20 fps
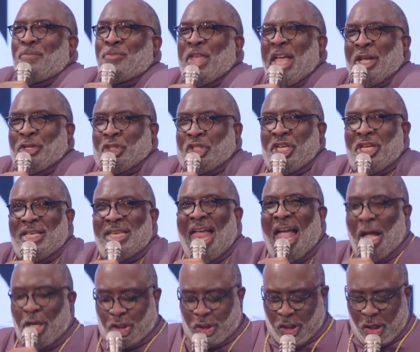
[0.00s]
this
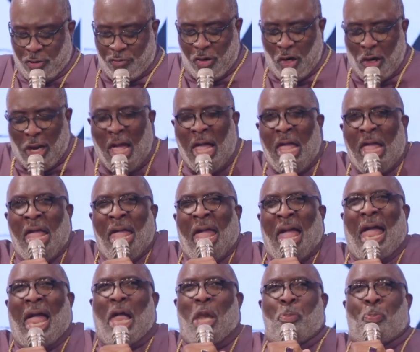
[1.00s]
natural
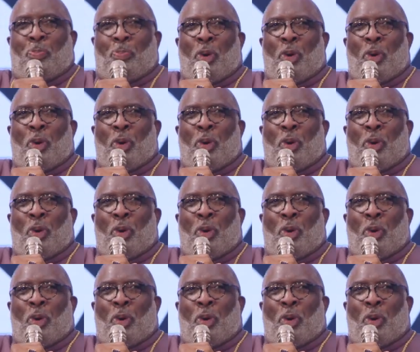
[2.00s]
and